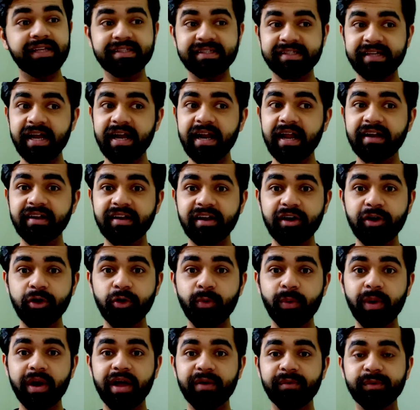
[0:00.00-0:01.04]
said I didn't know
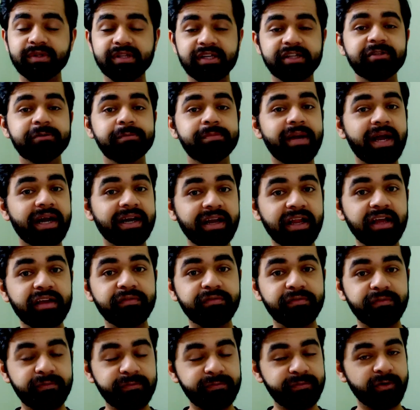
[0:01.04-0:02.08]
what I was expecting
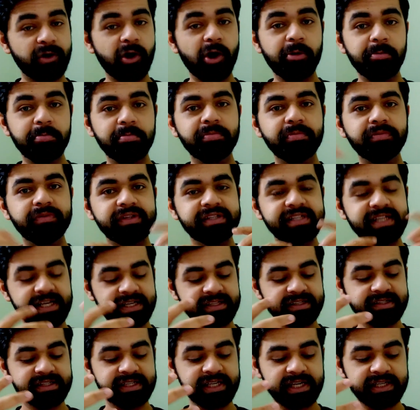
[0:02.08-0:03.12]
from this
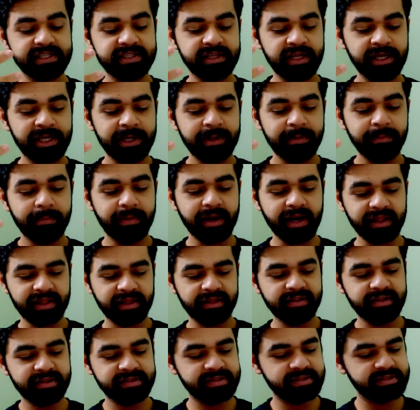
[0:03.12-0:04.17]
exercise, but I
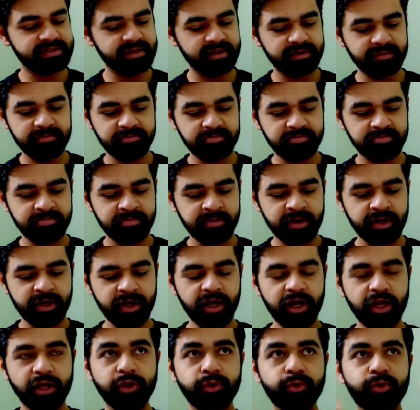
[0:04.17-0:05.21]
think this is it.
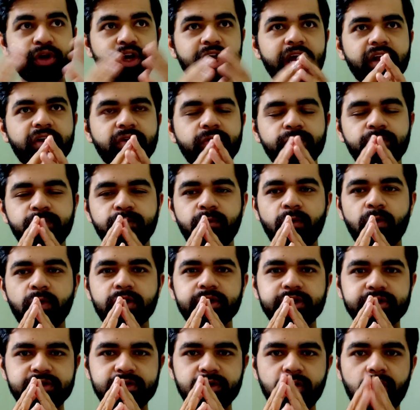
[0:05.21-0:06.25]
You get to
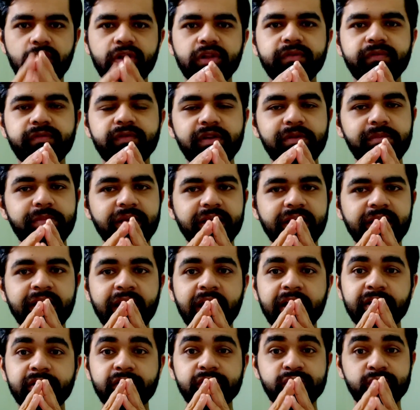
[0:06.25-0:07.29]
focus on the filmmaking
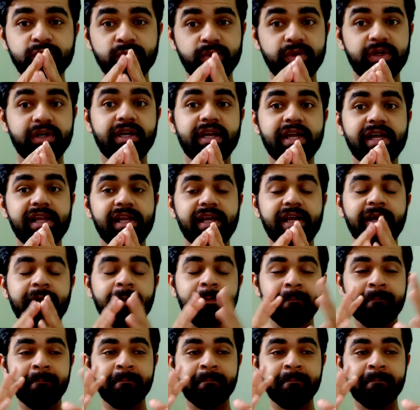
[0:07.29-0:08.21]
and the storytelling.